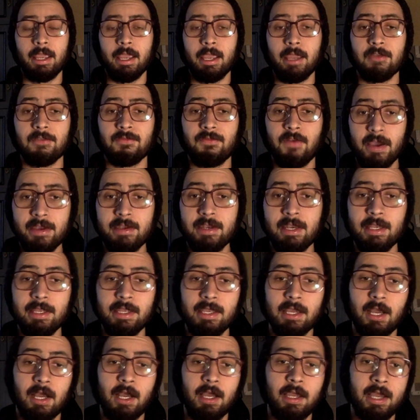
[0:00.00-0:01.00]
And
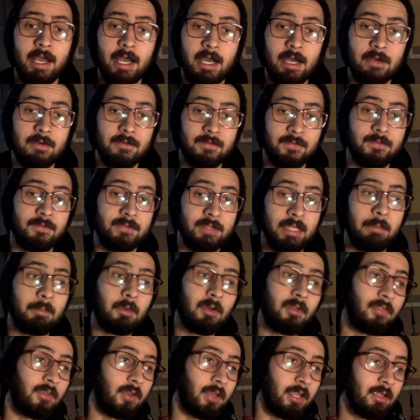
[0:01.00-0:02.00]
finally, I have number
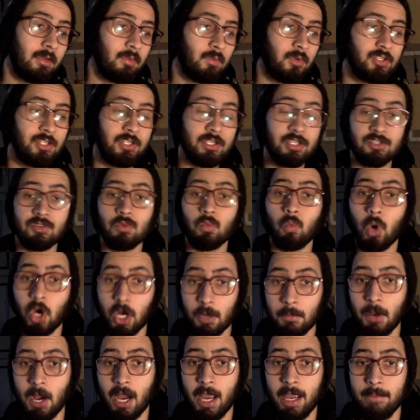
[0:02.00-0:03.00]
3, which is
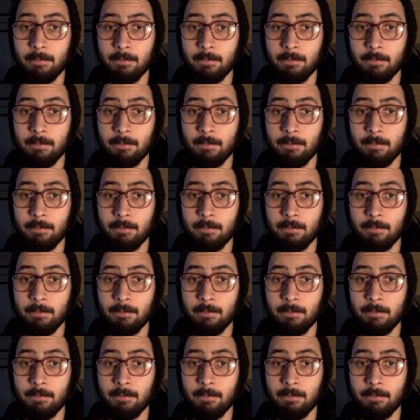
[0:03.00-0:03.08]
Whereby.